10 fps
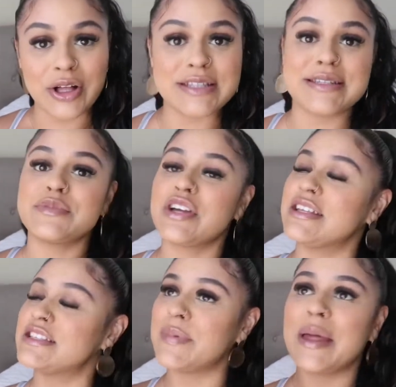Cause I'm trying
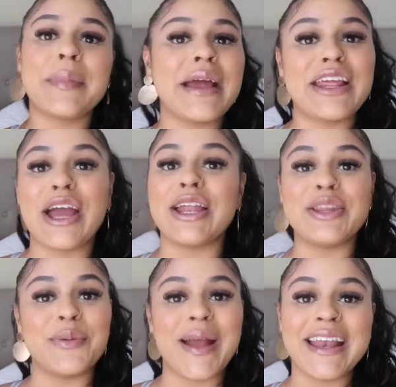to spend money on
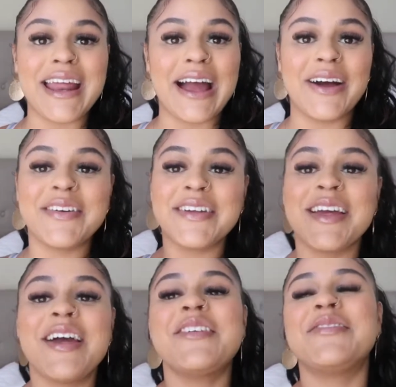you right now.
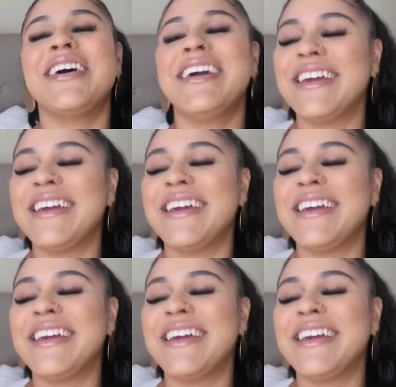but,